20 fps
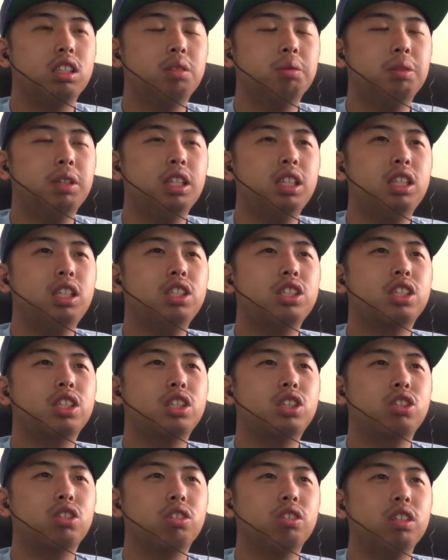Yeah, he's
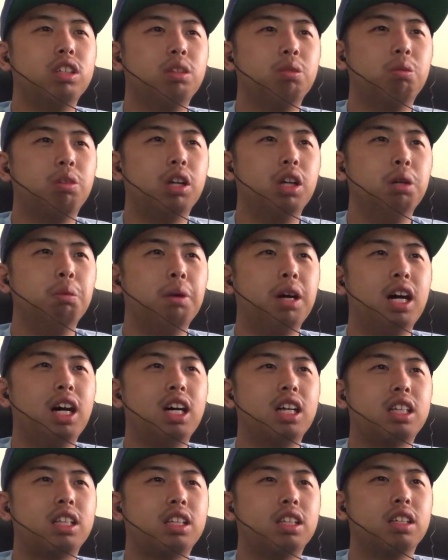controlling the
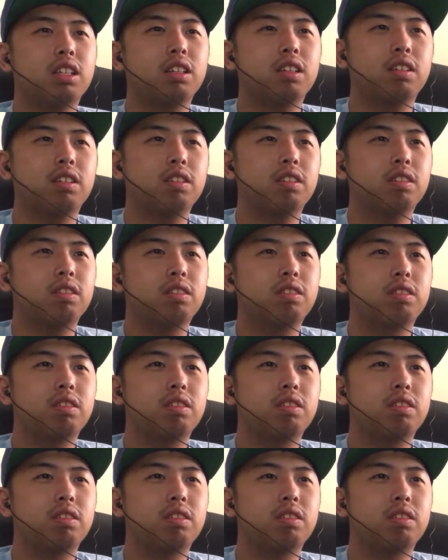robot. Senses.